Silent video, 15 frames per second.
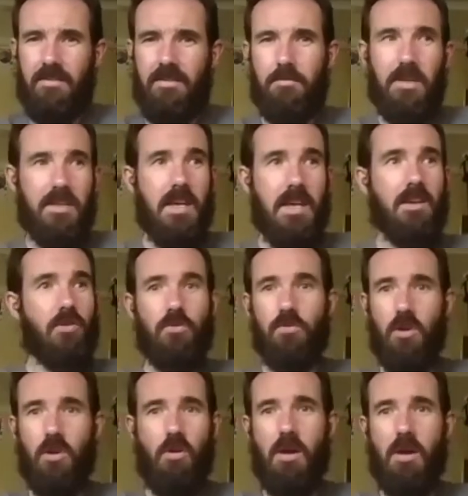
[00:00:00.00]
And I'm like, yeah, cool.
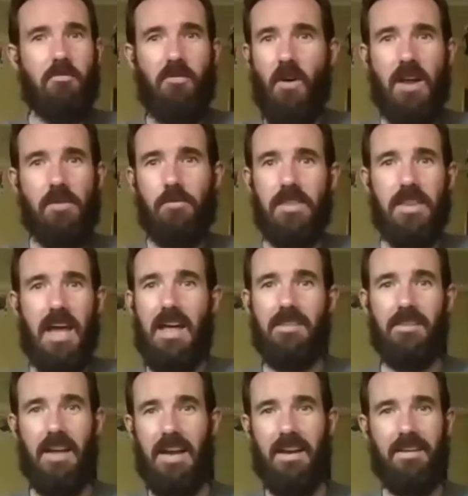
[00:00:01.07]
No, I'm fine with that.
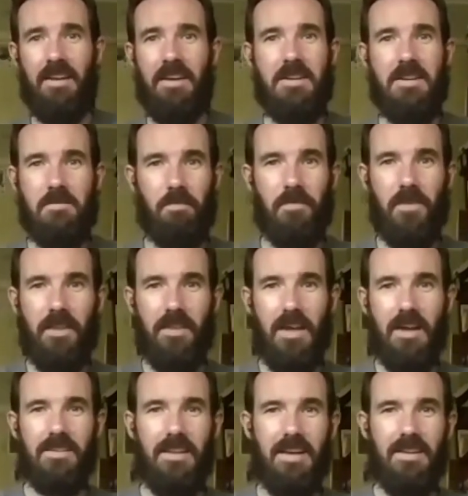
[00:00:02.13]
Like
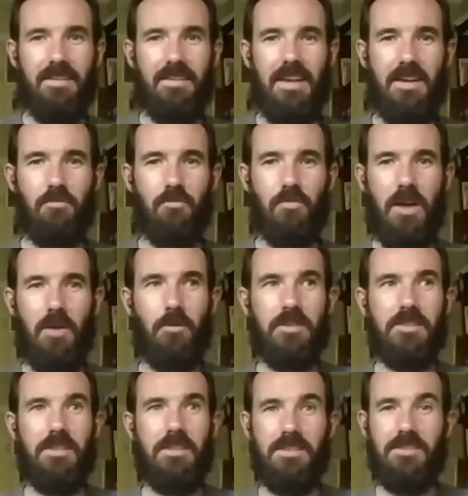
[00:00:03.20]
that, that, that, that
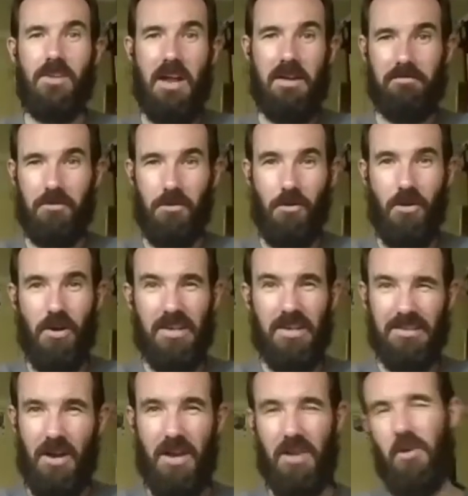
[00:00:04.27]
wasn't a design flaw.
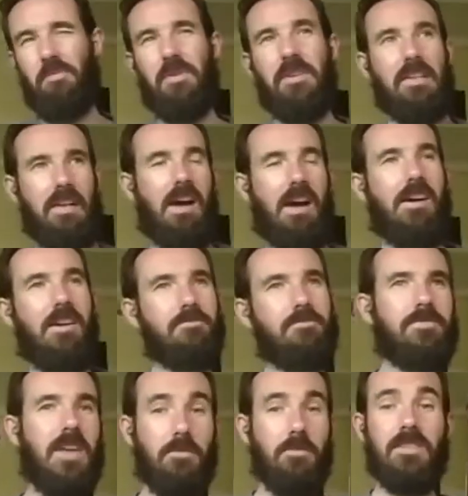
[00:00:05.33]
I hope um,
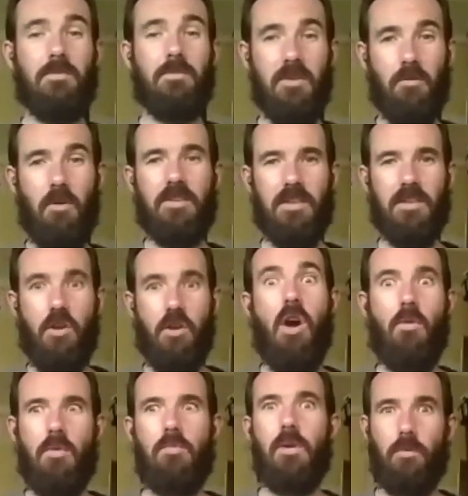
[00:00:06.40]
that was something where I was like, no, I
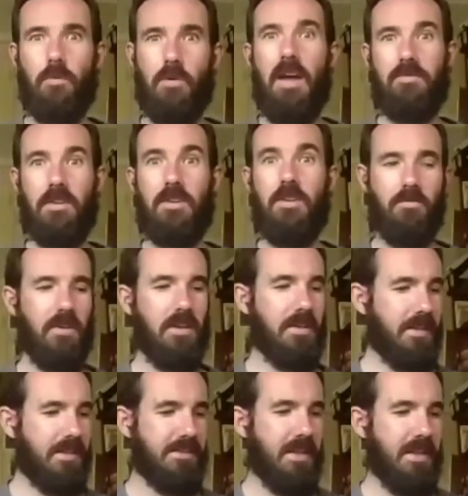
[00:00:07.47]
want people to have to delve into
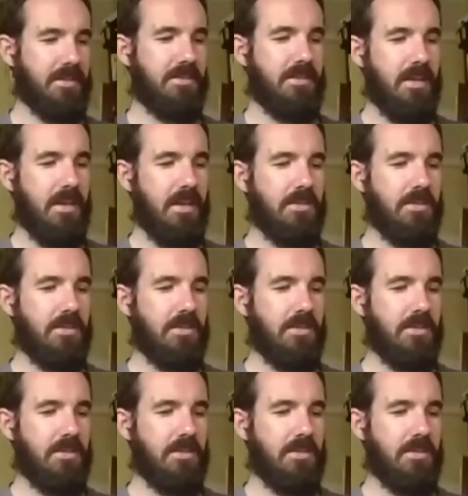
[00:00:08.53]
these things.